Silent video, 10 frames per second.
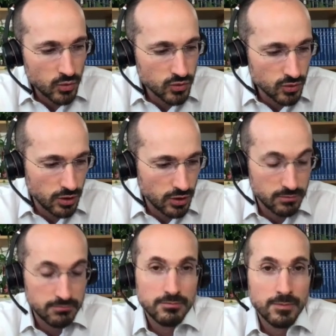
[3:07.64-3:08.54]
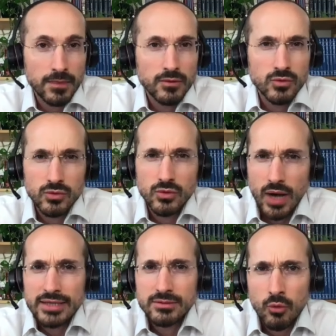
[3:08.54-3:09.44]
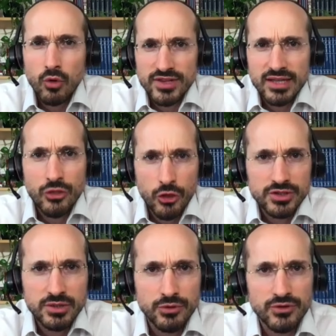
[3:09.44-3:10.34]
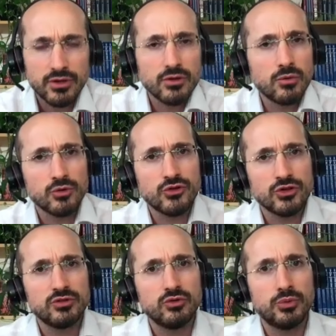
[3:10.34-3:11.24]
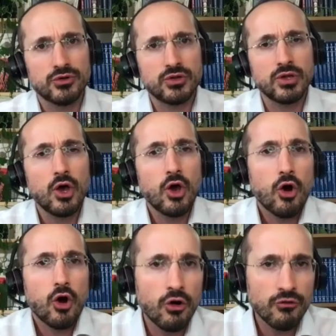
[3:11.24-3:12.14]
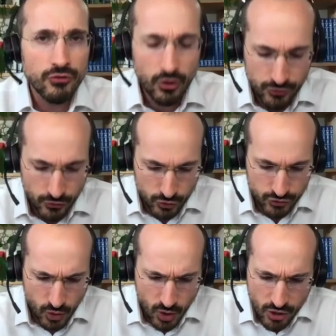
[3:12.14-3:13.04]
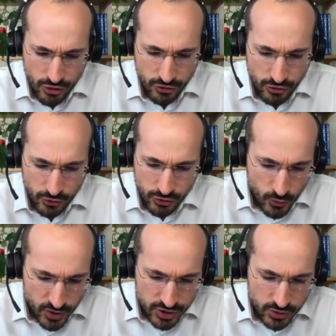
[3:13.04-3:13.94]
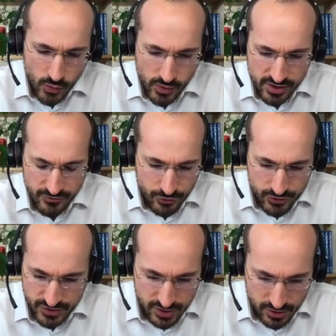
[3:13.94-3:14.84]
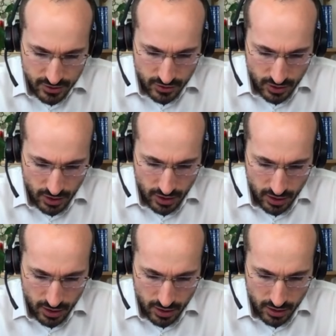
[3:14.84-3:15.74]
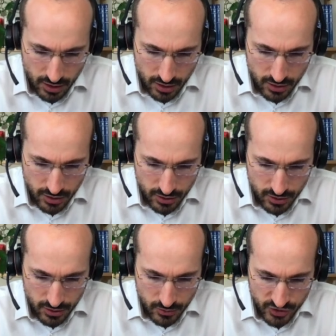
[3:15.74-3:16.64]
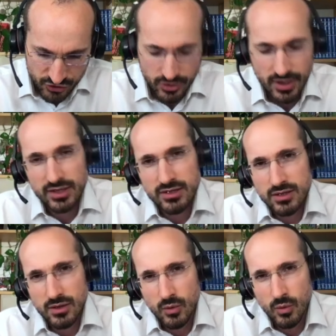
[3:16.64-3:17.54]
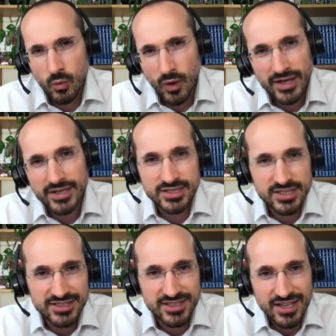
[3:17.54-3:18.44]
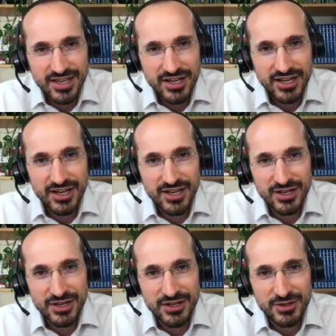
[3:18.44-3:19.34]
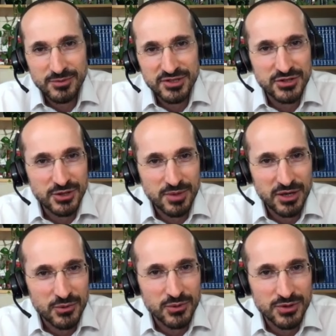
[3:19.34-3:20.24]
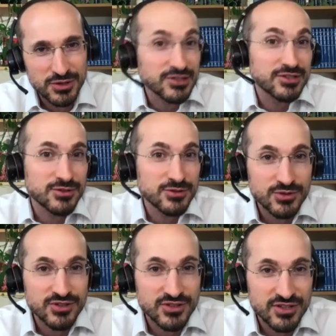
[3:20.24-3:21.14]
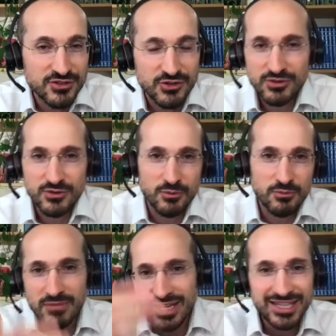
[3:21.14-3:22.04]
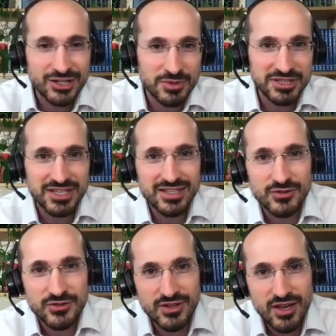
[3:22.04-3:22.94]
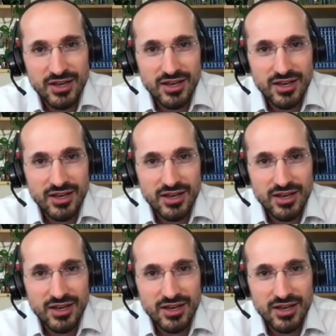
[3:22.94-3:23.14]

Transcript: who had more than 30%, almost 32% of the vote. So the question we will first discuss with Julien is, why did Mr. Macron took this decision? So many commentators,